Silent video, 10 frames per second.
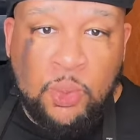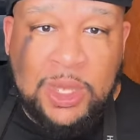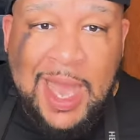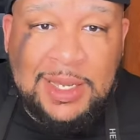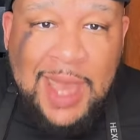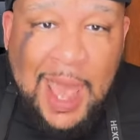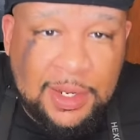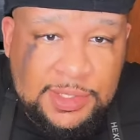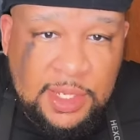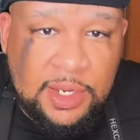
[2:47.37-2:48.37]
We got
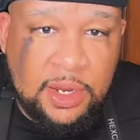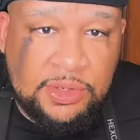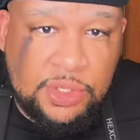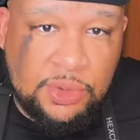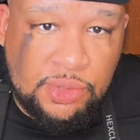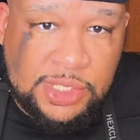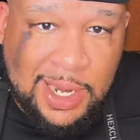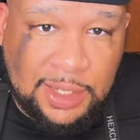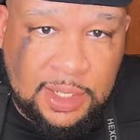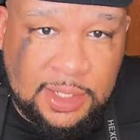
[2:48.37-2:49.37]
Dallas in here too.
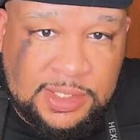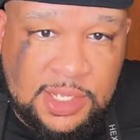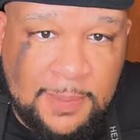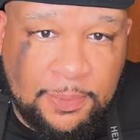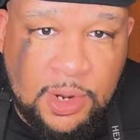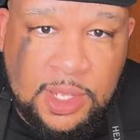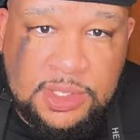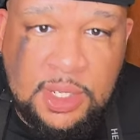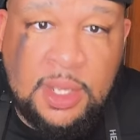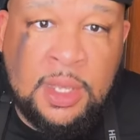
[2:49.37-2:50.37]
Shout out to C
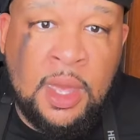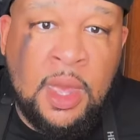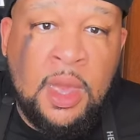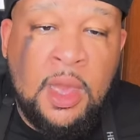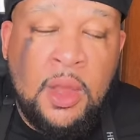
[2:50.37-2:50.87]
Breezy.